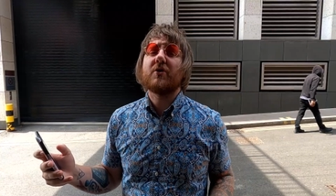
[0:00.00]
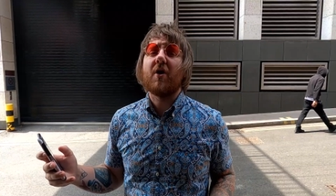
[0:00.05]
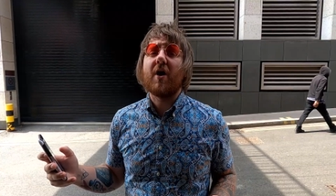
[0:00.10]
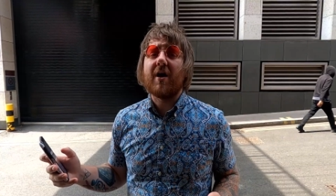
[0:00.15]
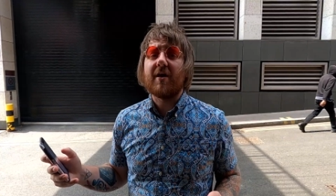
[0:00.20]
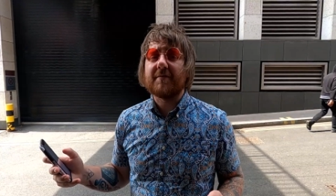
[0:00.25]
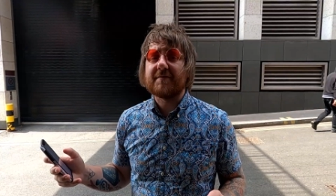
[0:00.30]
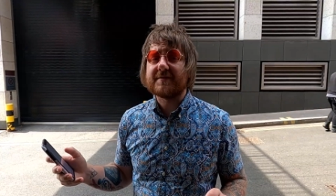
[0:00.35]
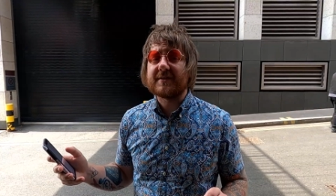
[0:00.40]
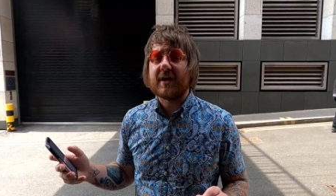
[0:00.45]
you're
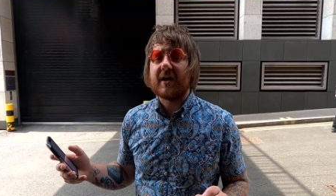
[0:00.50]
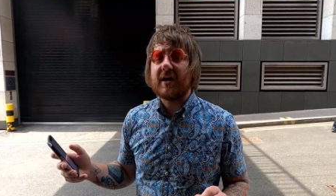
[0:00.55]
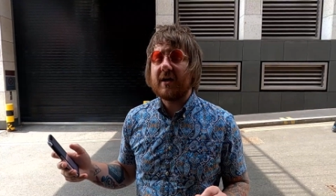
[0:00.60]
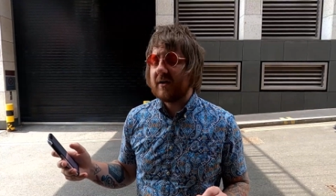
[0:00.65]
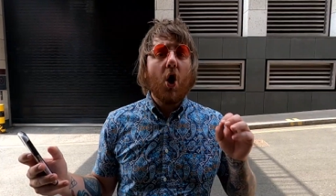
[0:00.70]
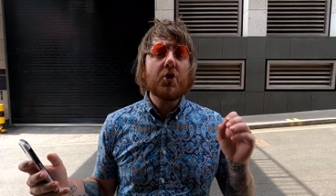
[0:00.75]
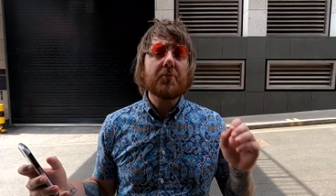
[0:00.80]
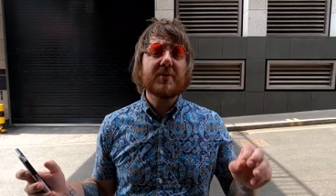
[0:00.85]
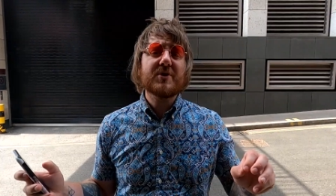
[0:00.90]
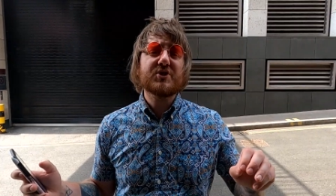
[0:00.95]

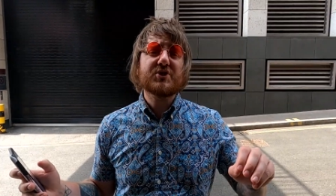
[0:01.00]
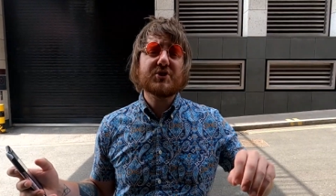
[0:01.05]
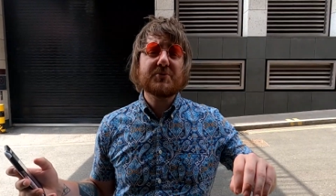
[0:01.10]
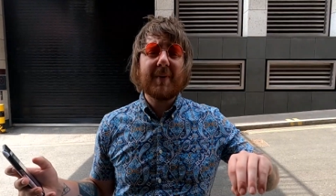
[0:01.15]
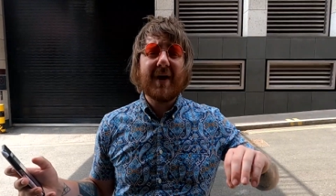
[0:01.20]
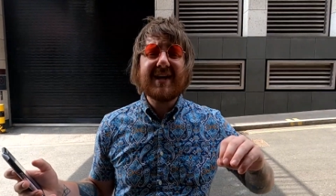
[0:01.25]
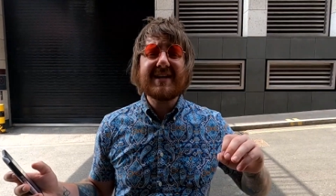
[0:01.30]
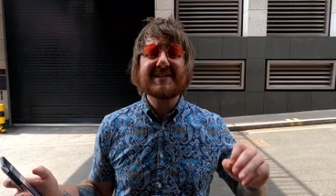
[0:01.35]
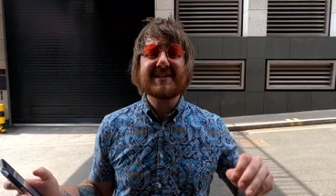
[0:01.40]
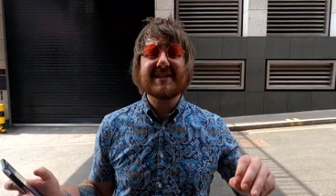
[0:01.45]
after, open
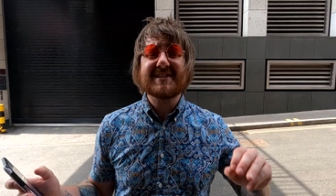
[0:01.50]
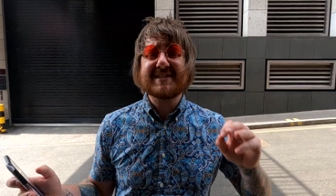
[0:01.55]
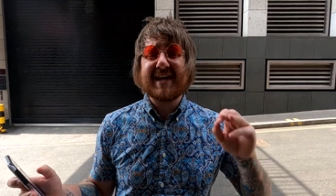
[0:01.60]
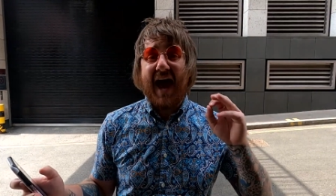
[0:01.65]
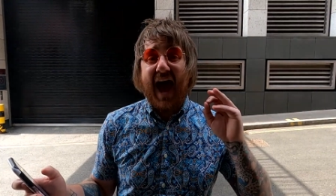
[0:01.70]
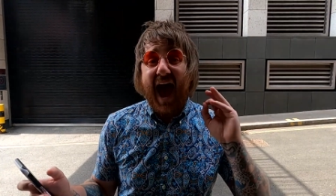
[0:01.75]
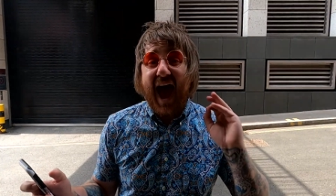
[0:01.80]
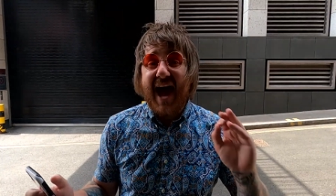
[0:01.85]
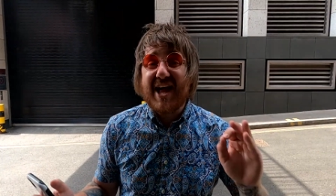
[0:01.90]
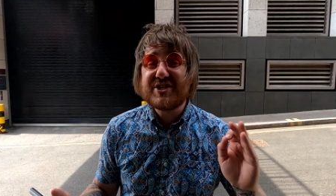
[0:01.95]
spaces to
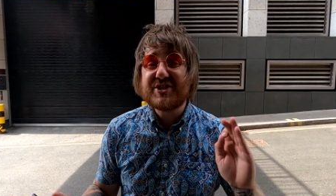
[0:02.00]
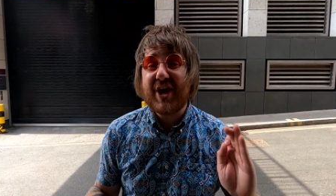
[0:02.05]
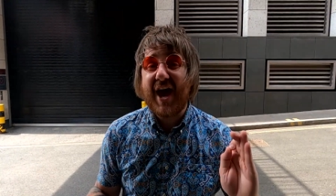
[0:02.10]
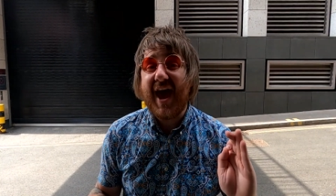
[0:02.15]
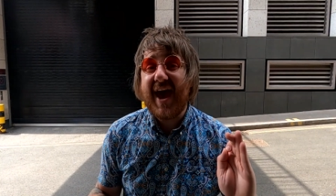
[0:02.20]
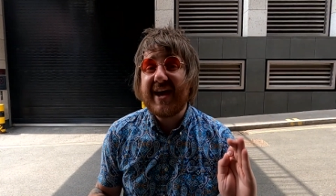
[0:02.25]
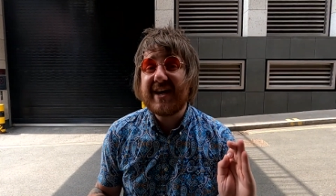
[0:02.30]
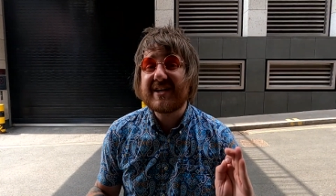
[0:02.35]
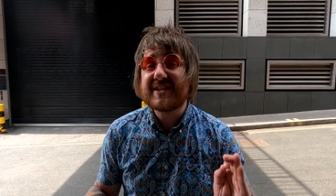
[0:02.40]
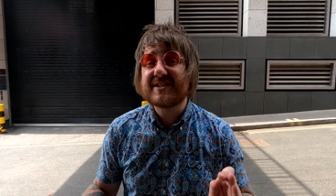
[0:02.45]
hatch
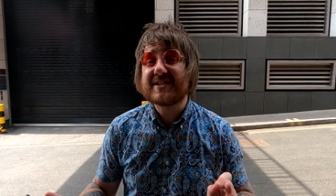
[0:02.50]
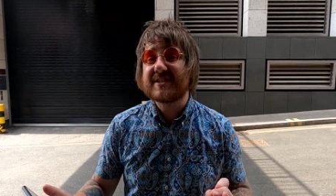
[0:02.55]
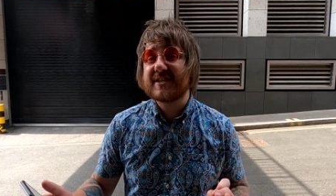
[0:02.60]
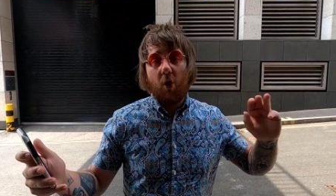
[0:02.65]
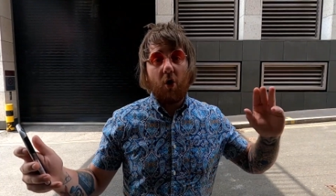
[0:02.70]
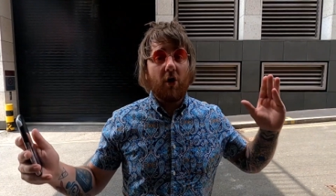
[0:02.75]
eggs,